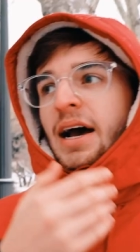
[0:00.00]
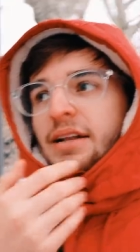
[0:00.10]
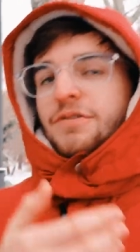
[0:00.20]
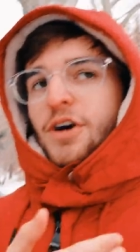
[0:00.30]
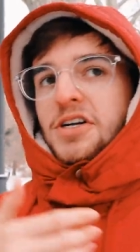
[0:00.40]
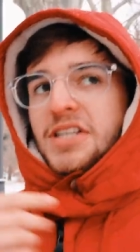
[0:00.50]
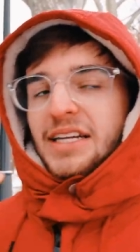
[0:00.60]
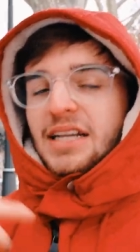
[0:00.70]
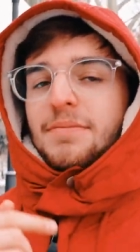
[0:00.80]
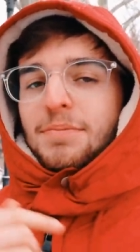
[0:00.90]
At first
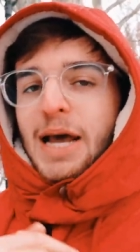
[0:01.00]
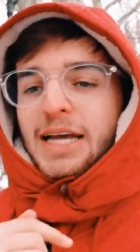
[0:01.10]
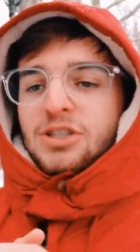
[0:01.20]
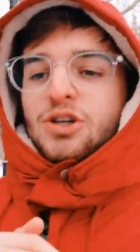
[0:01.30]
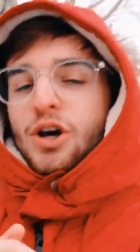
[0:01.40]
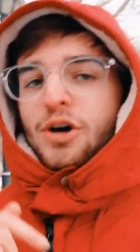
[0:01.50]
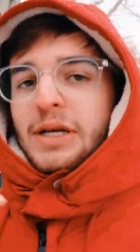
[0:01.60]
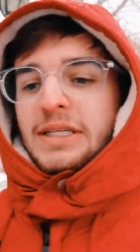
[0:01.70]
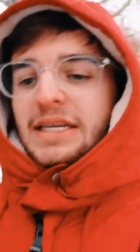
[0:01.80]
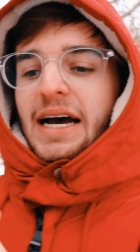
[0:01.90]
I didn't plan to go
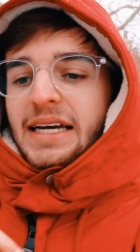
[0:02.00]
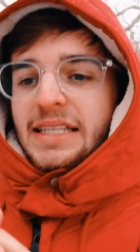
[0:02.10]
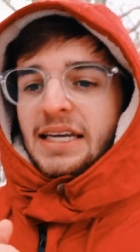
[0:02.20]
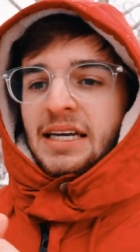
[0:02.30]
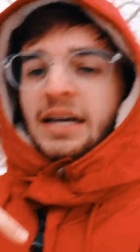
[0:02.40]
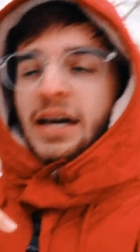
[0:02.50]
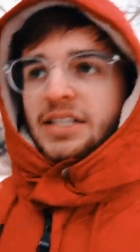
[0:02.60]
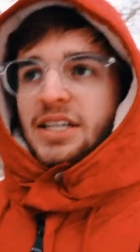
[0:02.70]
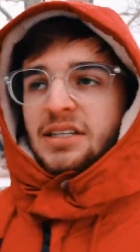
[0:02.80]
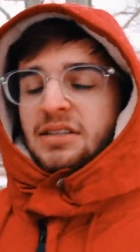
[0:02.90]
inside, I
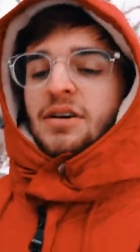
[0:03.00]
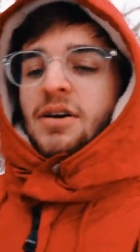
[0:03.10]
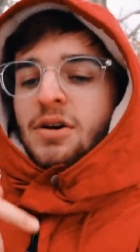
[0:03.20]
just